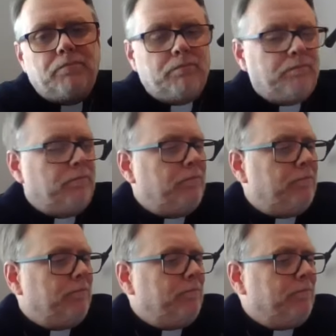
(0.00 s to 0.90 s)

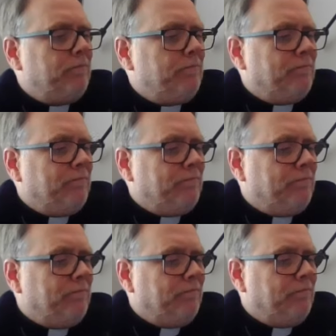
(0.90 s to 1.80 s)

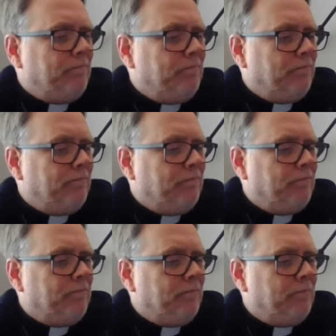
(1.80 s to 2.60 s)
No one is speaking in this clip.